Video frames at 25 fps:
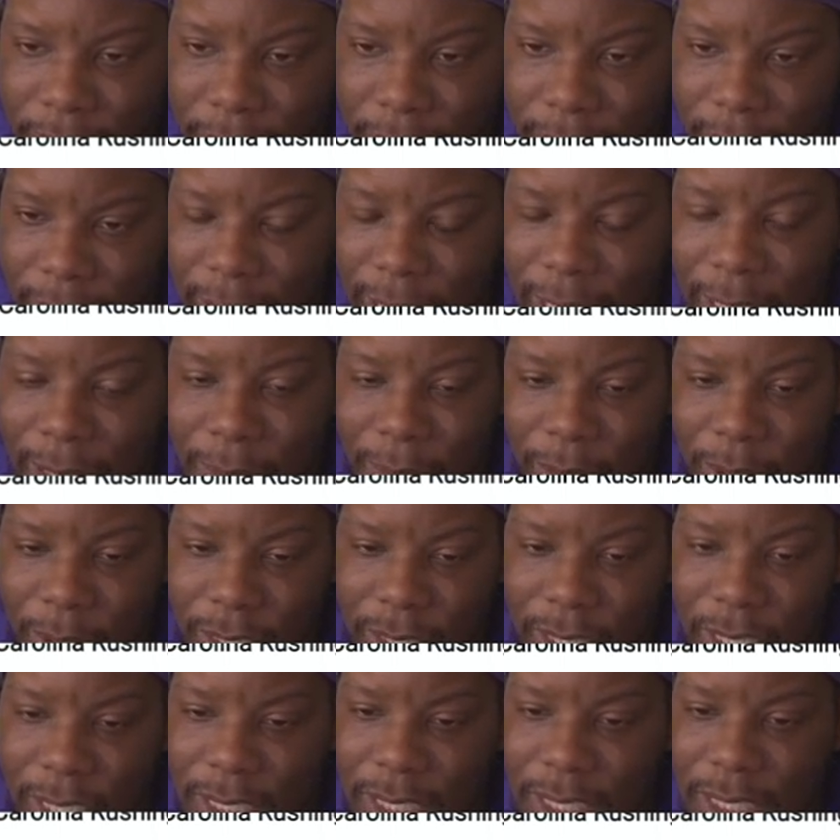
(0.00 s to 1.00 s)
not Lamar
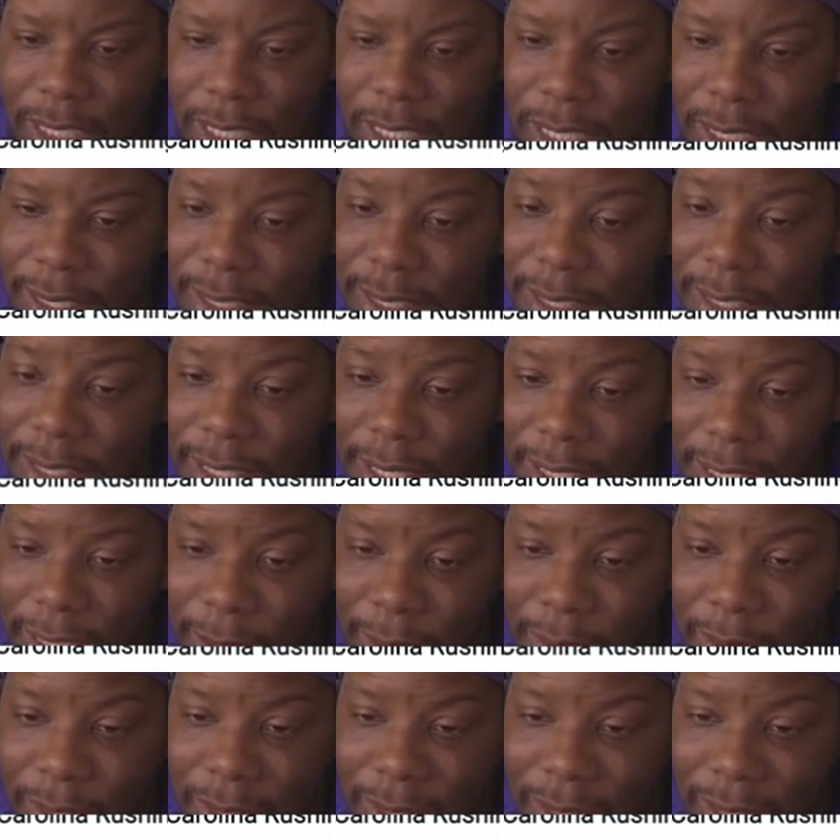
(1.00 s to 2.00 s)
Jackson, Justice Hill
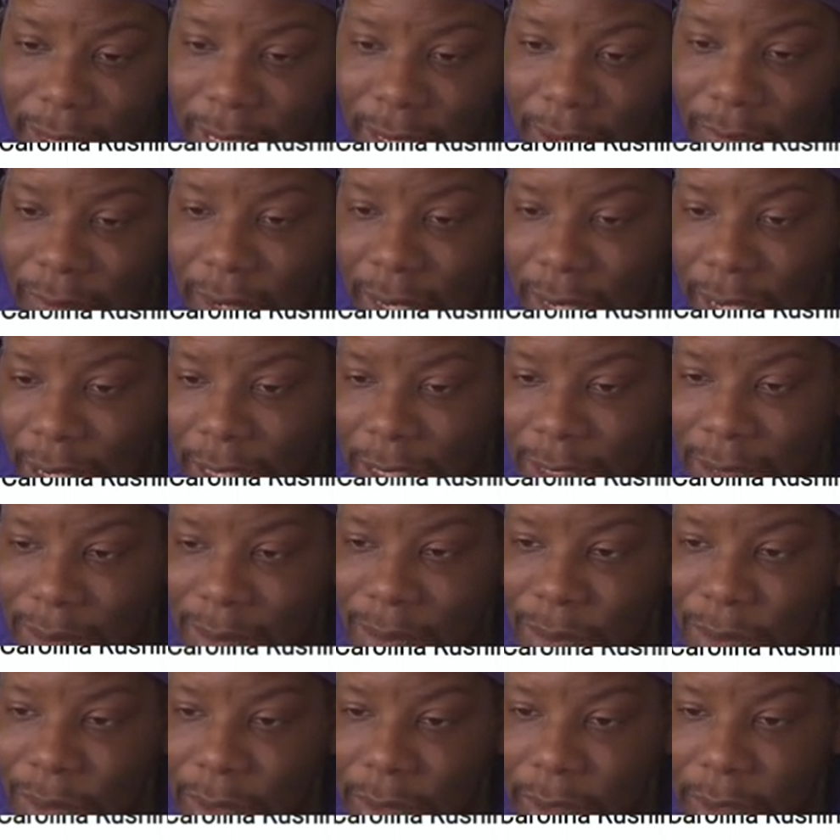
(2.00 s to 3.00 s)
with seven has
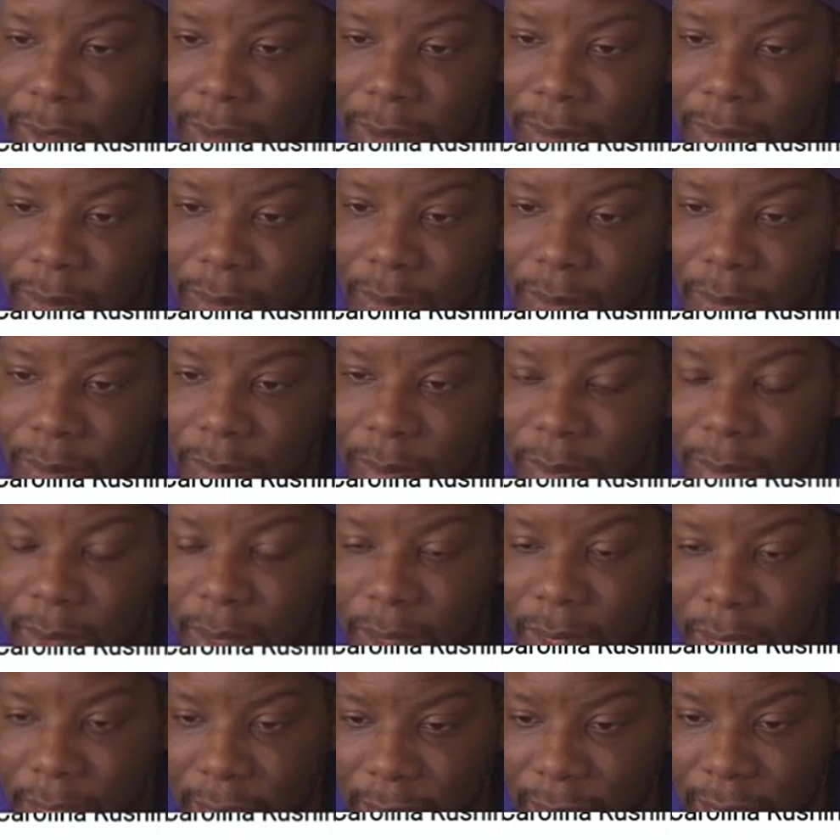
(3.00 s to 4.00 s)
more
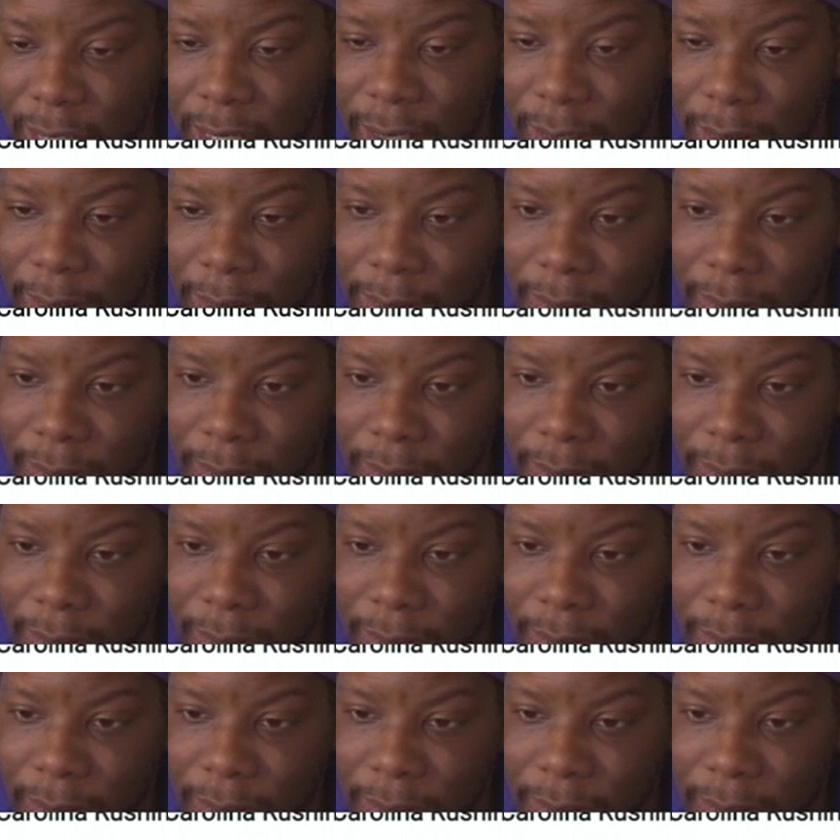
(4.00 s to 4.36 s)
than him.